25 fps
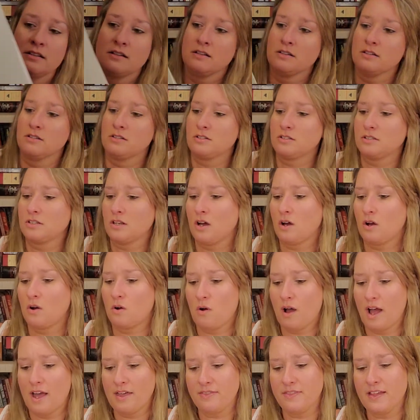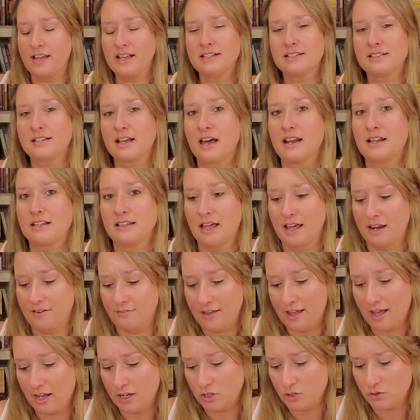So I think it's got a lot of
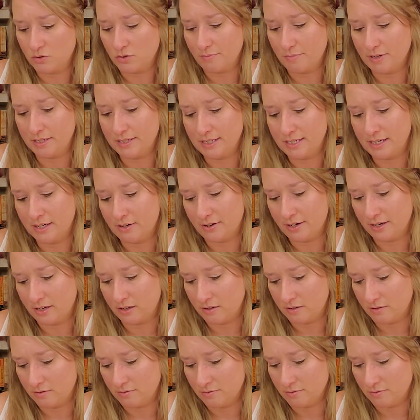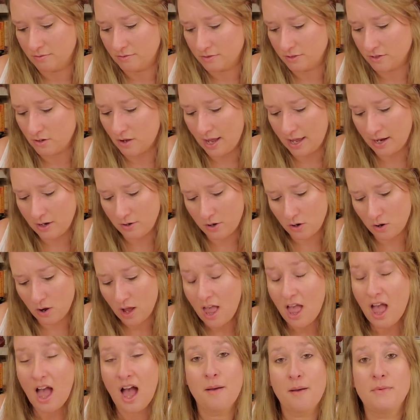extra material. So I don't know.
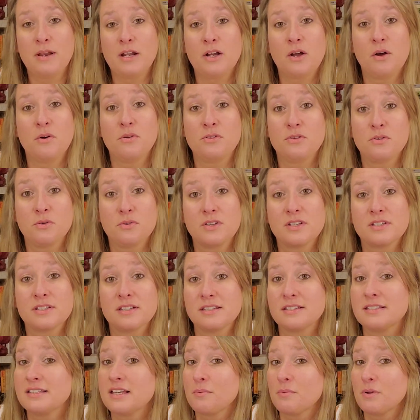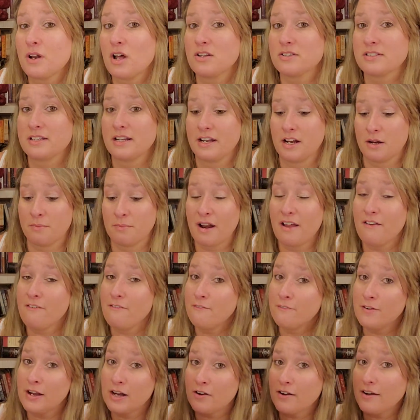I'm going to go through this and see what all's in here, but I'm
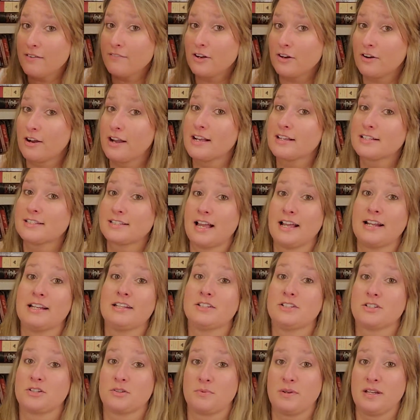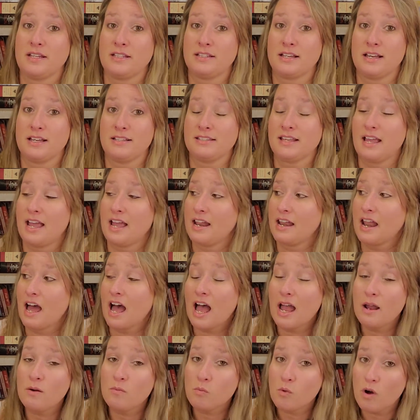very, very excited to read this, and
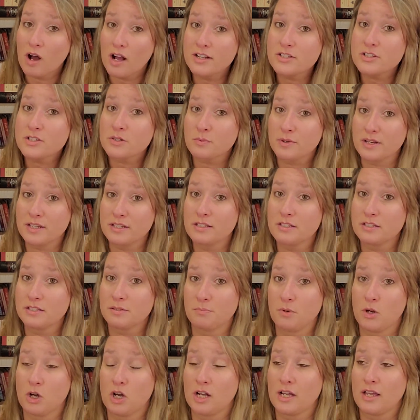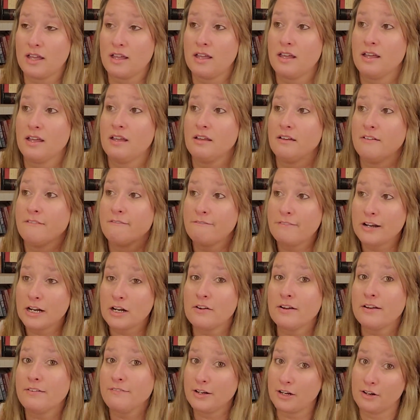I want to read this book
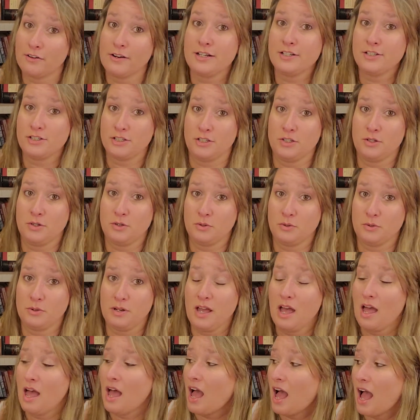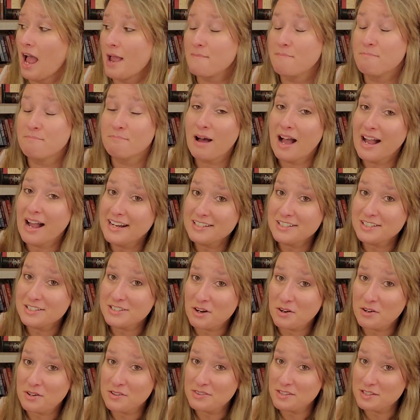very, very soon. I might
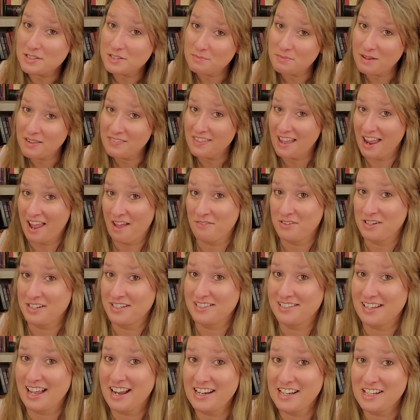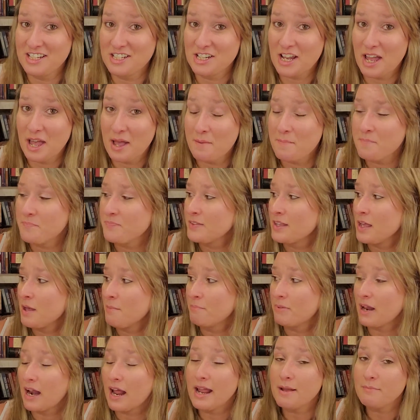start it this month. I haven't decided yet,
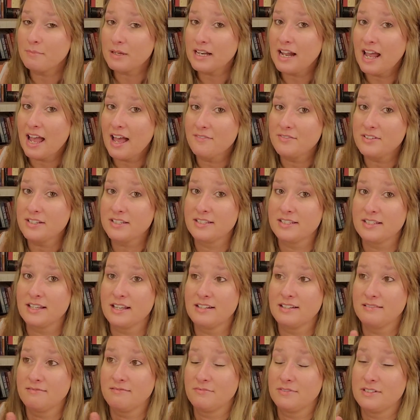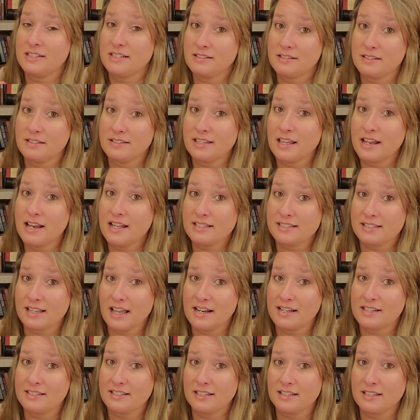but I am going to have to sit set
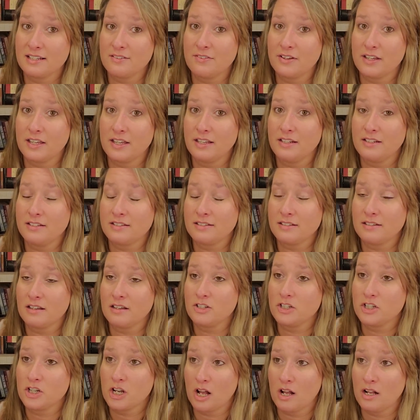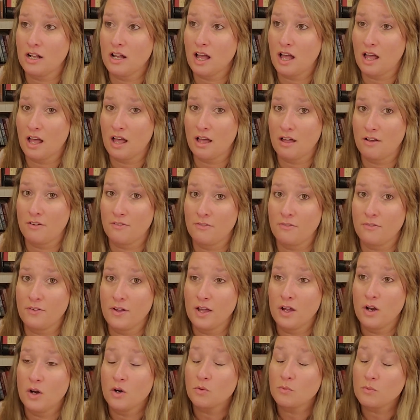aside a significant chunk of
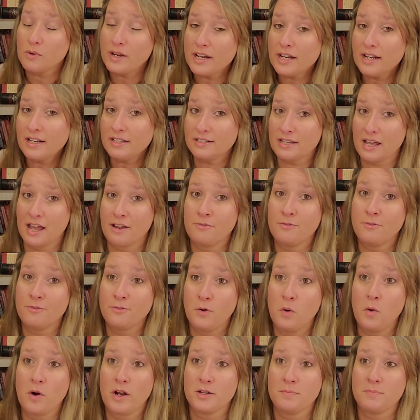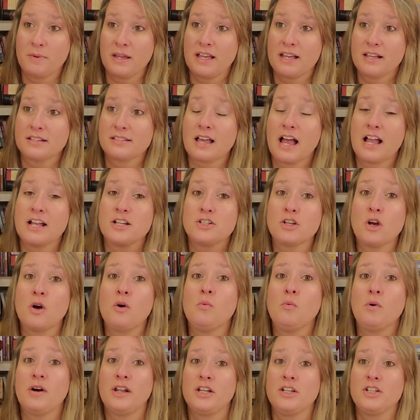reading time for it, because I don't
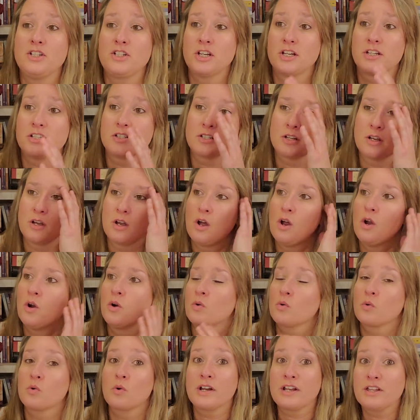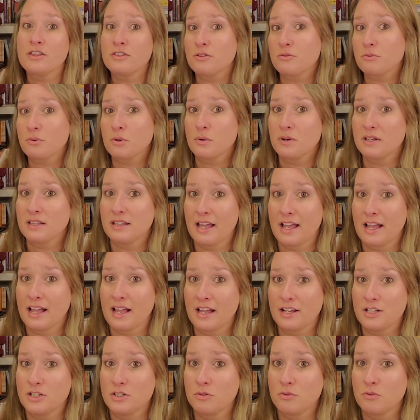want to just read through it like I
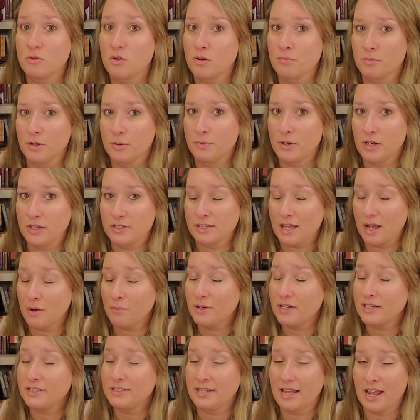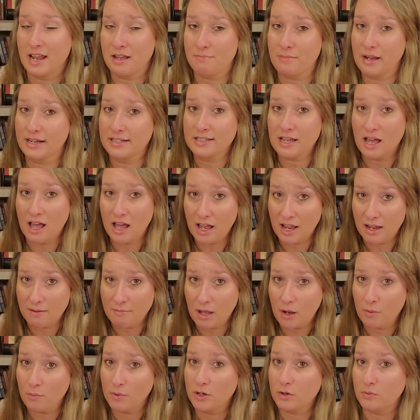do normal books. I want to take my time.
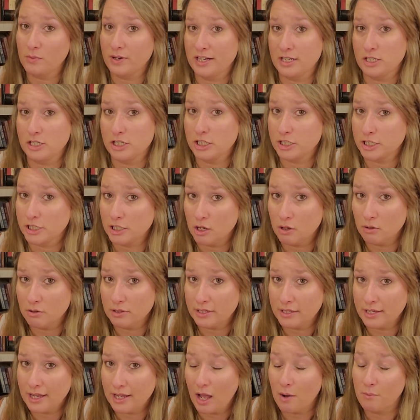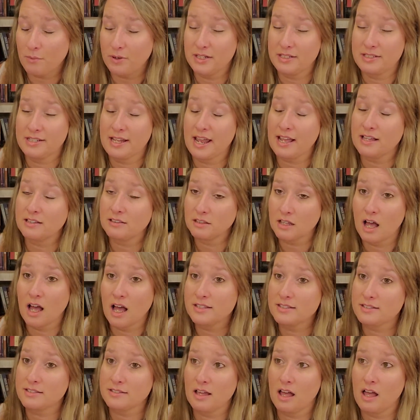I want to read it slowly. I want to take
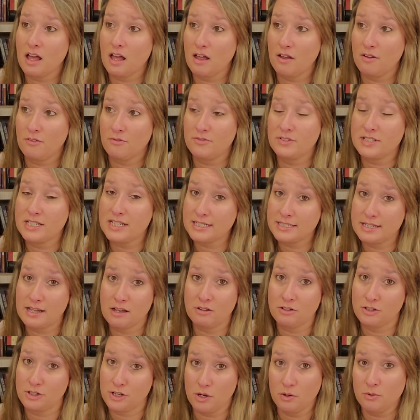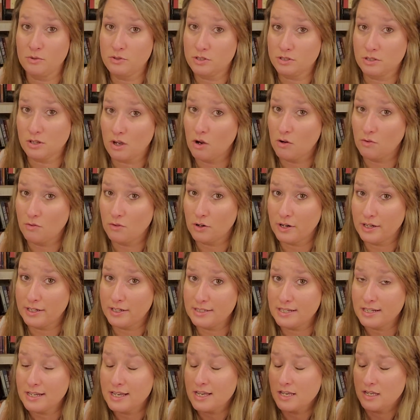lots of detailed notes over
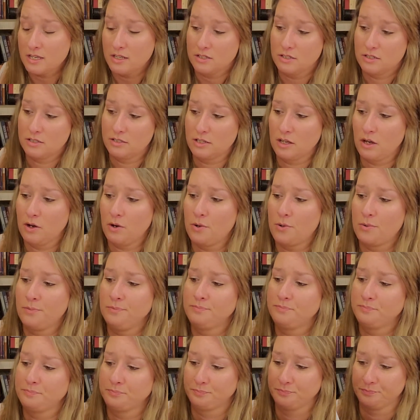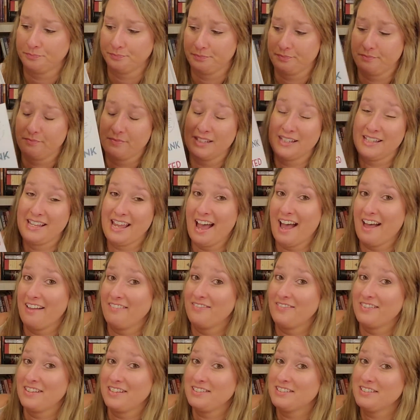it. So yeah,
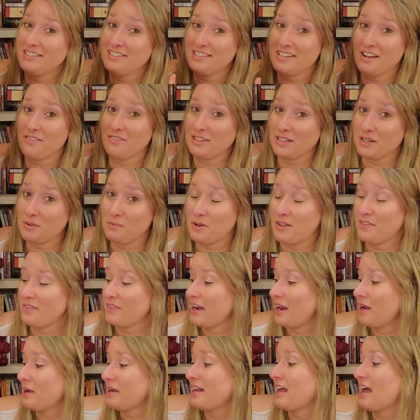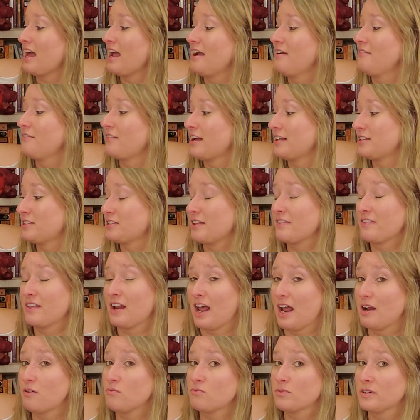this is definitely one that I, I have got to, that
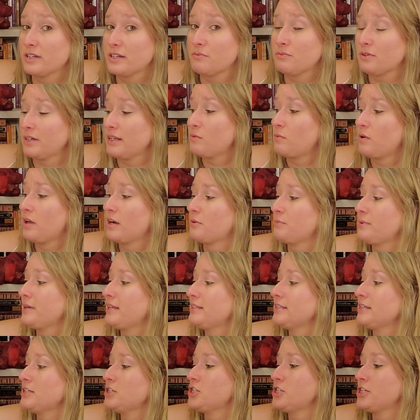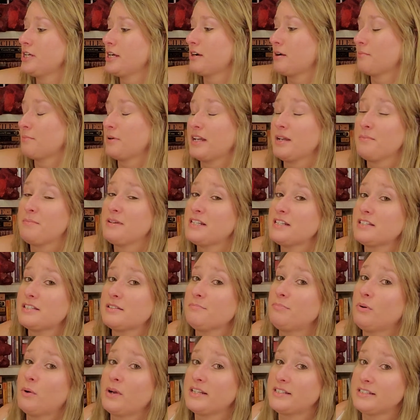I really, really want to read this year. I'm going to be
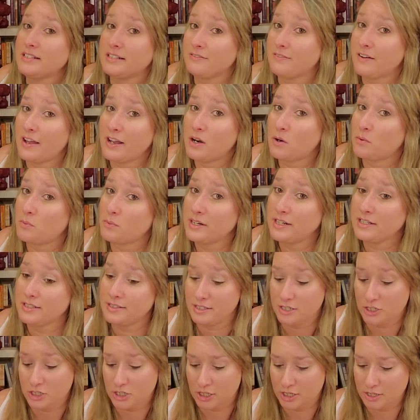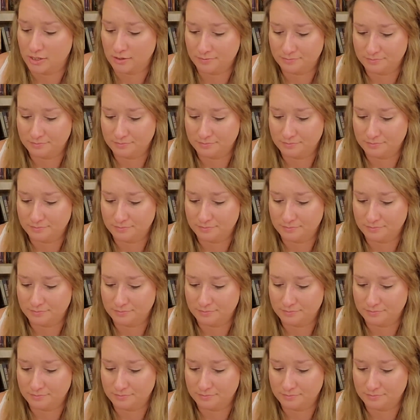disappointed if I don't read it this year.